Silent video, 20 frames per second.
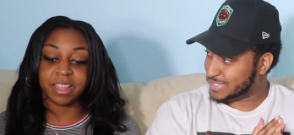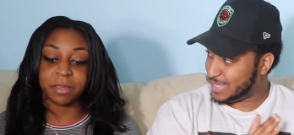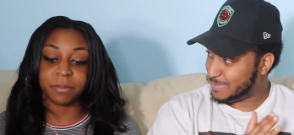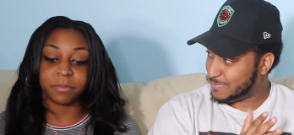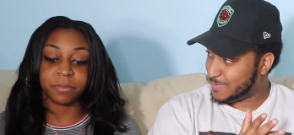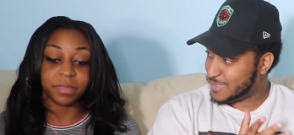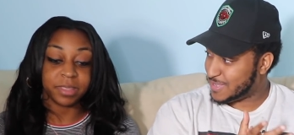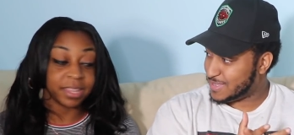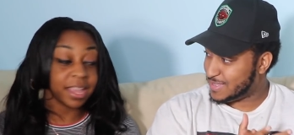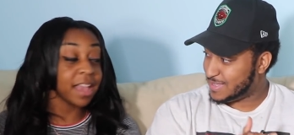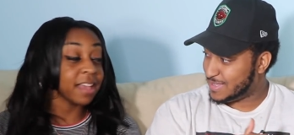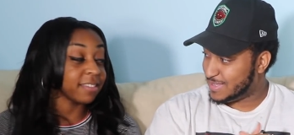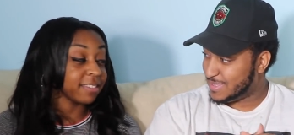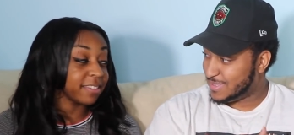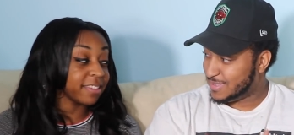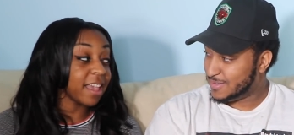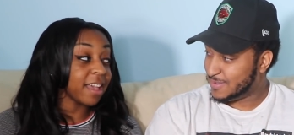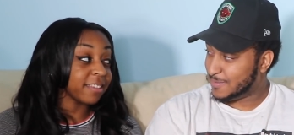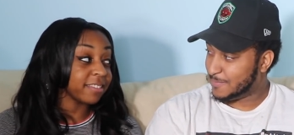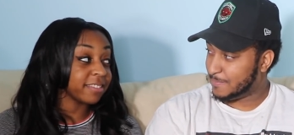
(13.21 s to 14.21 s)
Speaker 1: skipping? Yes,
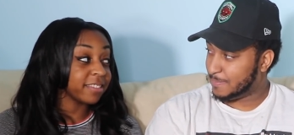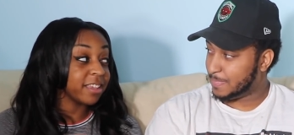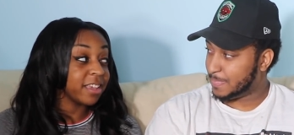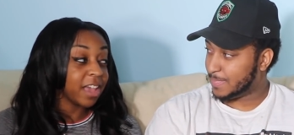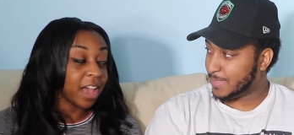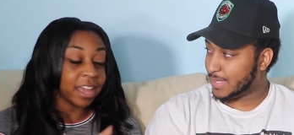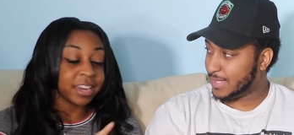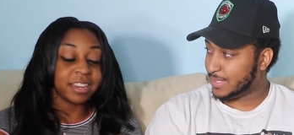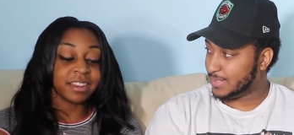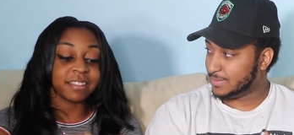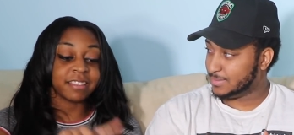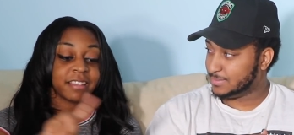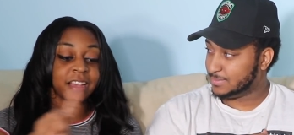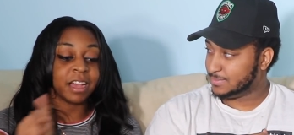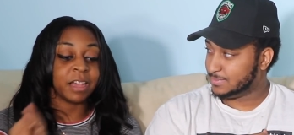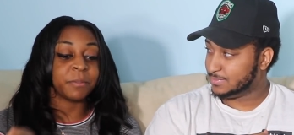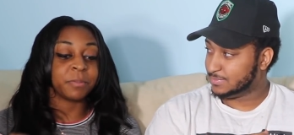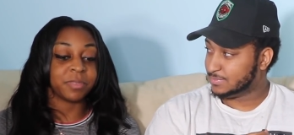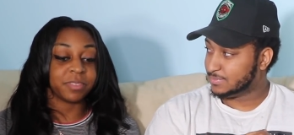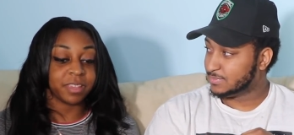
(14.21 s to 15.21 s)
yes. I need a
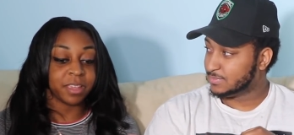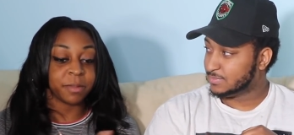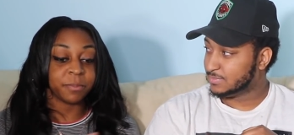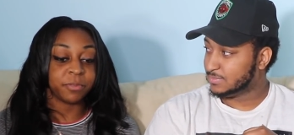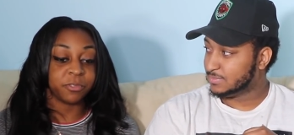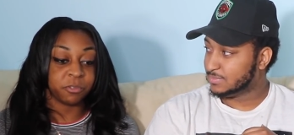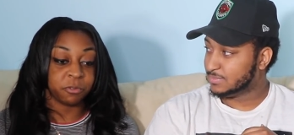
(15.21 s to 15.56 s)
time skip